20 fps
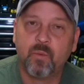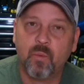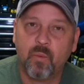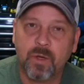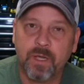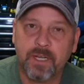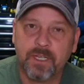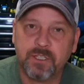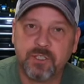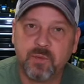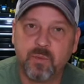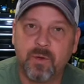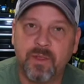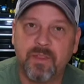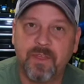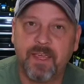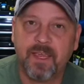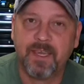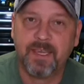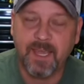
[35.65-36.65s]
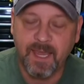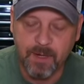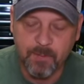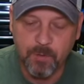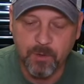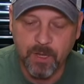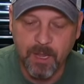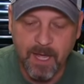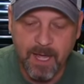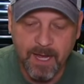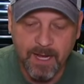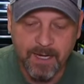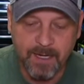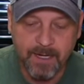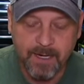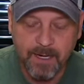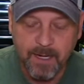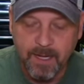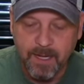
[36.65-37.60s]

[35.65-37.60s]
winch with a cable line